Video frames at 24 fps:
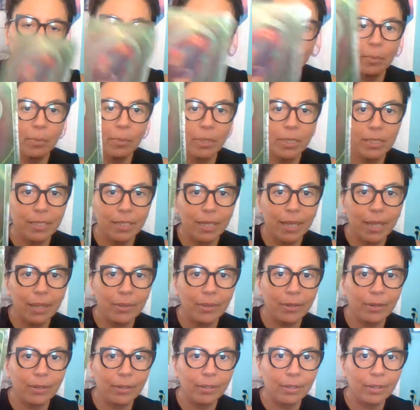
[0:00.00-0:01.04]
coming
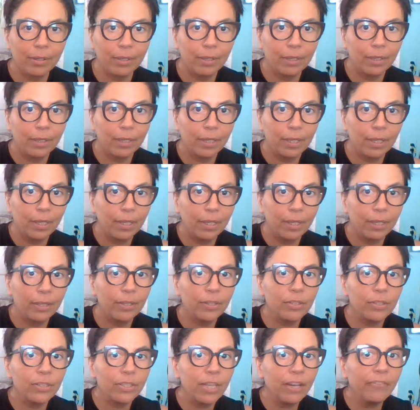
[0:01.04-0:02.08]
together.
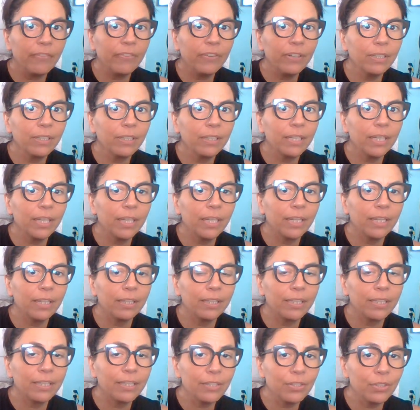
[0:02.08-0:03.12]
There's definitely,
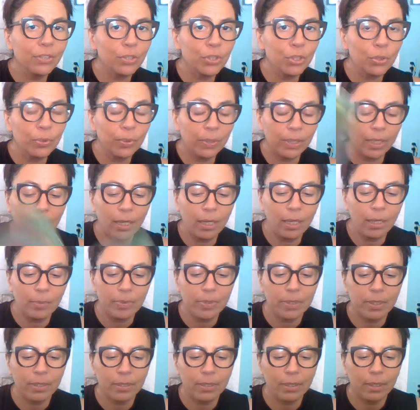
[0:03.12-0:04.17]
this is Two of
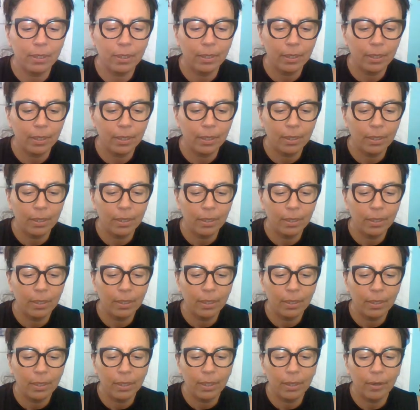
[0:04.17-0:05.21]
Cups.
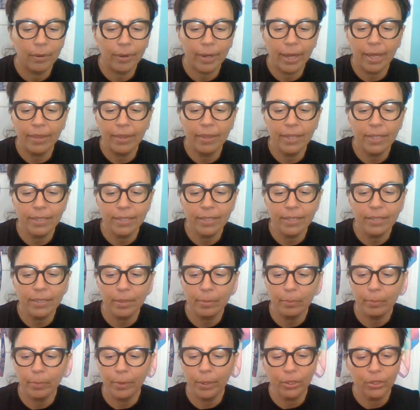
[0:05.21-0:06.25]
Okay. This is
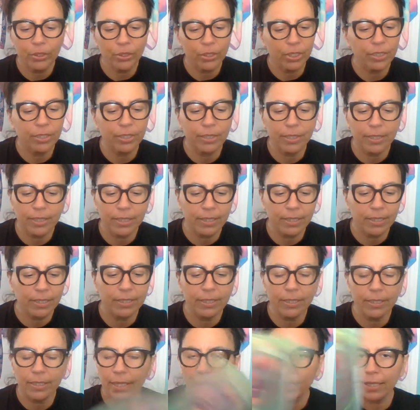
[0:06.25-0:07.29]
emergence. This
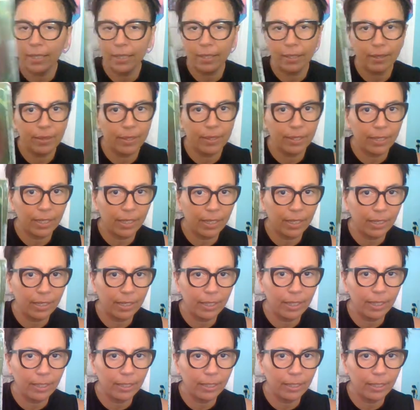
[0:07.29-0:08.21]
is like the,